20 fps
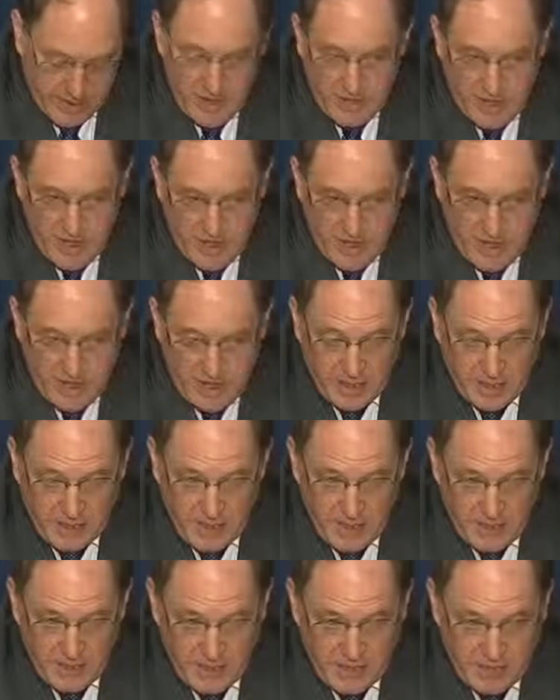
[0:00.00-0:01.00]
And
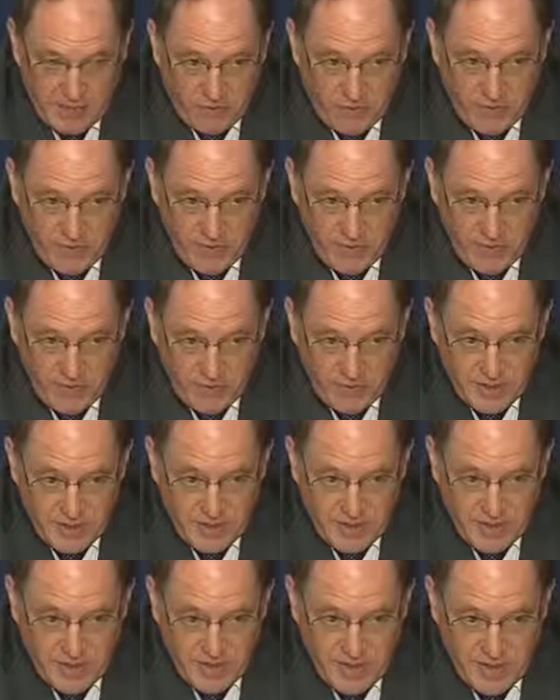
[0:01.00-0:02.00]
Italy, of course,
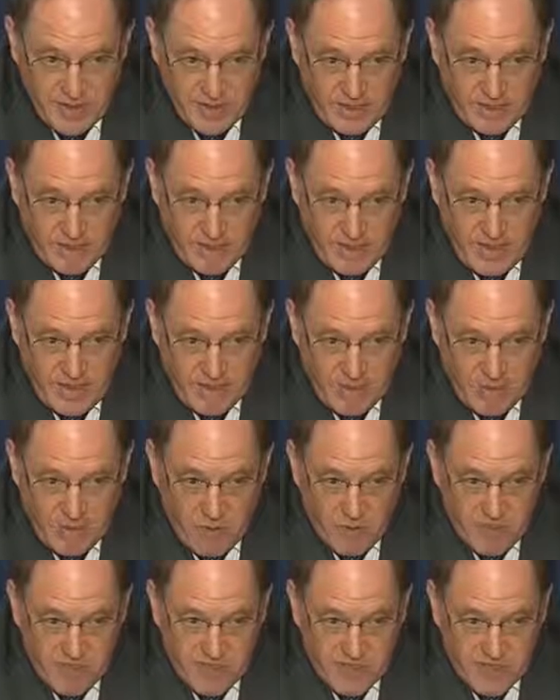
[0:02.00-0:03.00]
whatever
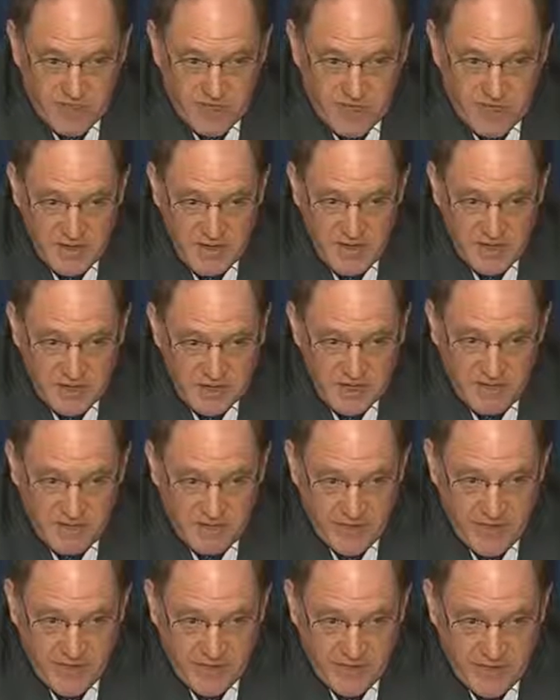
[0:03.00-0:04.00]
one might about any
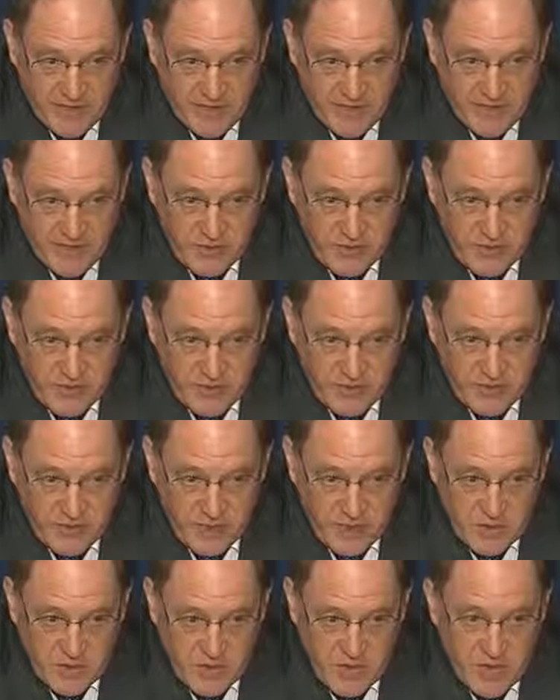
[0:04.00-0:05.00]
of the other countries,
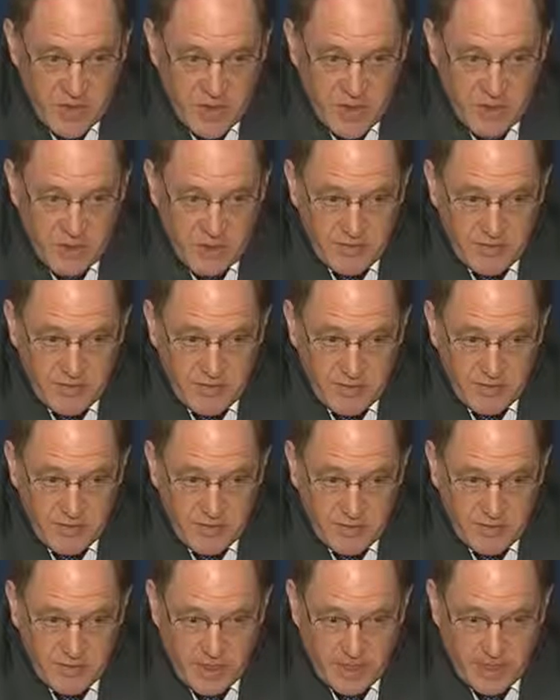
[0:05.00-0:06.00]
Italy is 20% of the
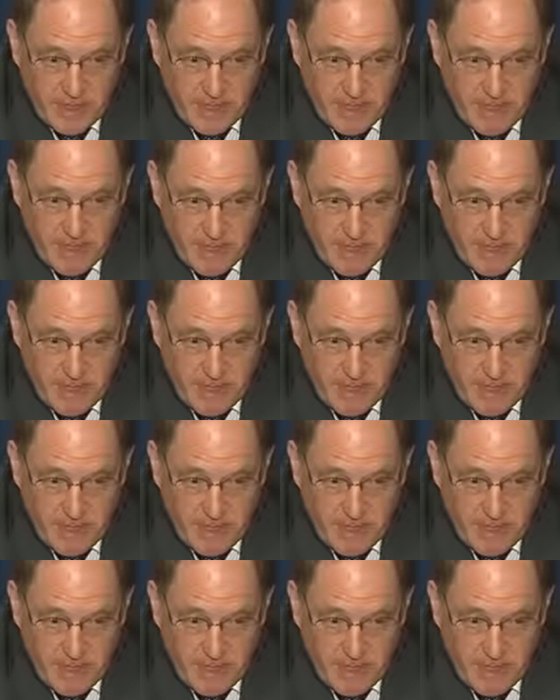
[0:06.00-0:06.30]
Eurozone.